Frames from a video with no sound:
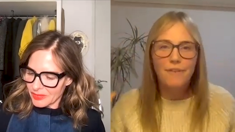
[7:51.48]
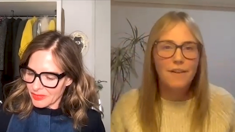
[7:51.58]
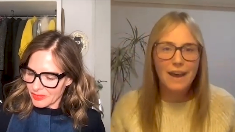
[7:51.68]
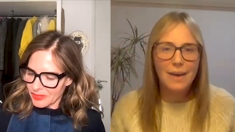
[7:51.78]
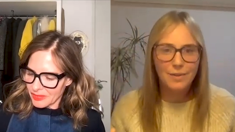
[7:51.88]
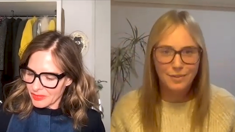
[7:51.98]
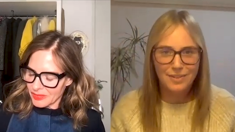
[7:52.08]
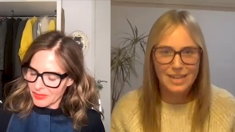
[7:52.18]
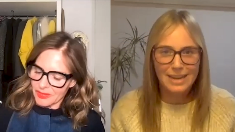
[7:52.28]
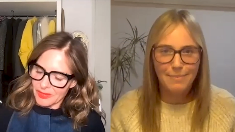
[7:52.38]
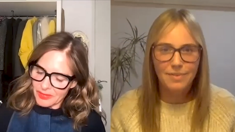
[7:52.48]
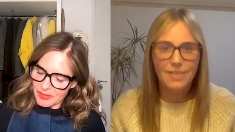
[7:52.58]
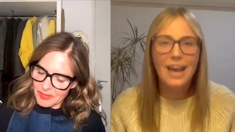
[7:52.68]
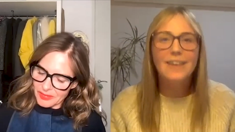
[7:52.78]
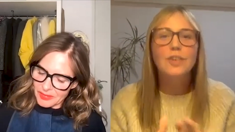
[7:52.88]
Speaker 1: five hours of sleep.
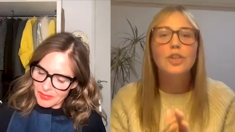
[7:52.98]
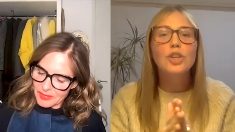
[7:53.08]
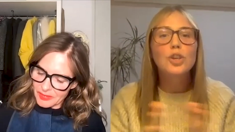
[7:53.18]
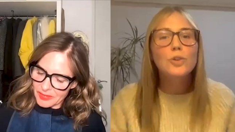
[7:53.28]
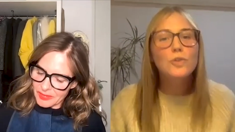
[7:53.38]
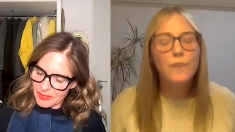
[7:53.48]
So that is a huge